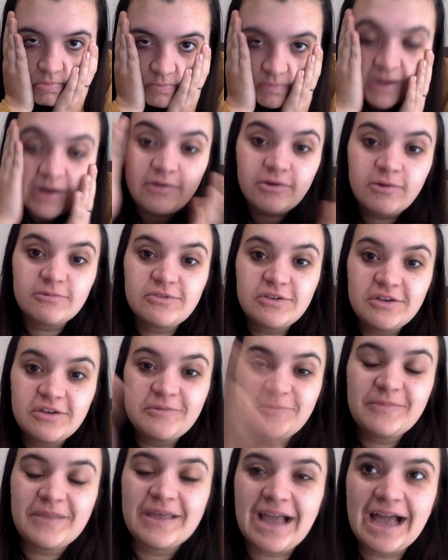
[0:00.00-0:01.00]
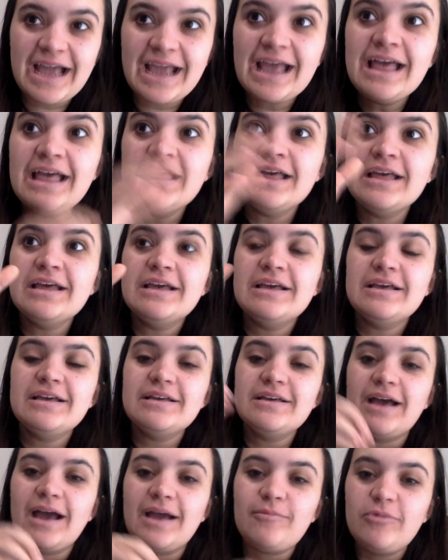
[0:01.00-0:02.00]
I don't know what to do. Like I'm
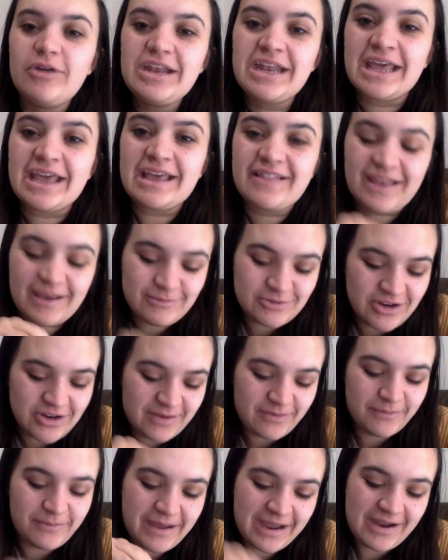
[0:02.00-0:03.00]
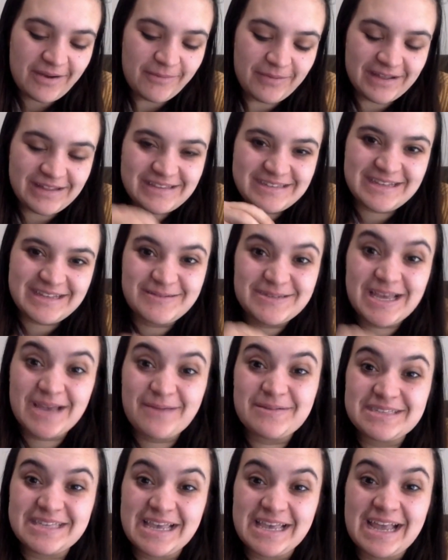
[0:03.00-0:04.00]
reading, like I'm trying to prepare, but at the same time
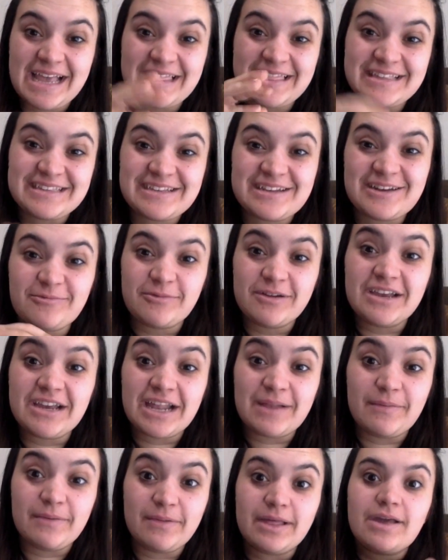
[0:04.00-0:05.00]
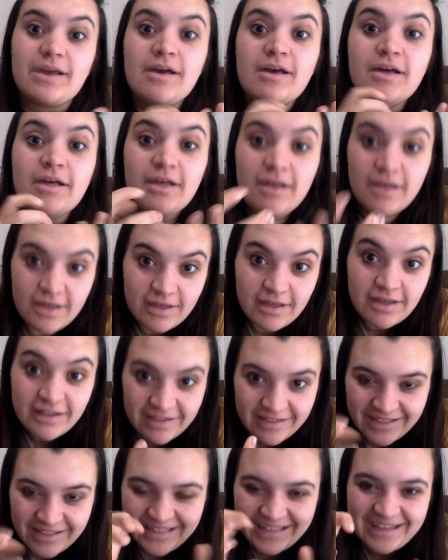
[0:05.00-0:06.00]
it's like it's gonna ring and I'm
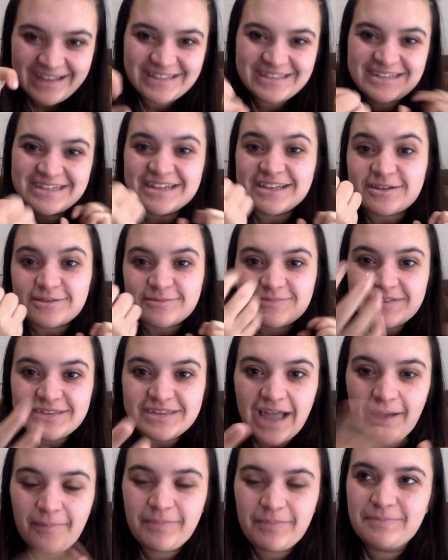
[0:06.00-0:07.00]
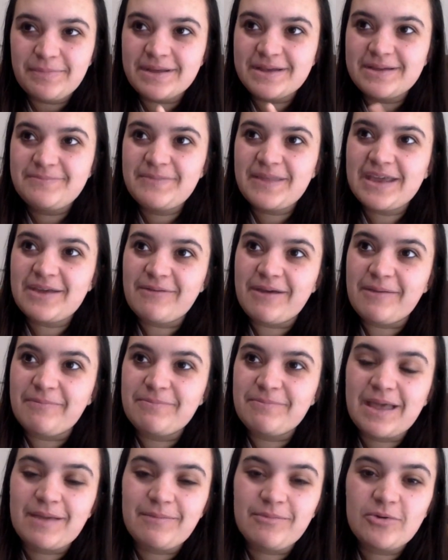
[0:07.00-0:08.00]
like it's gonna stop. But anyway,
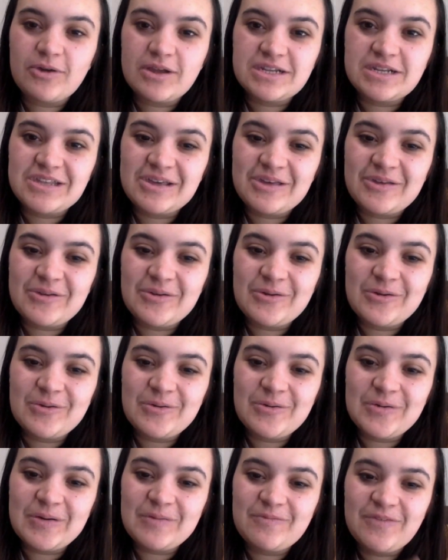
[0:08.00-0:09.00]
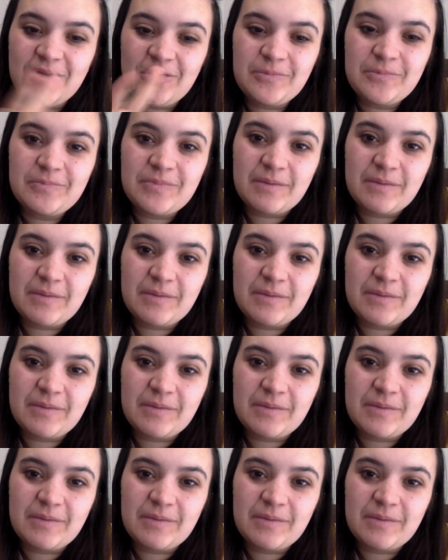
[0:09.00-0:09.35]
I'm going to film.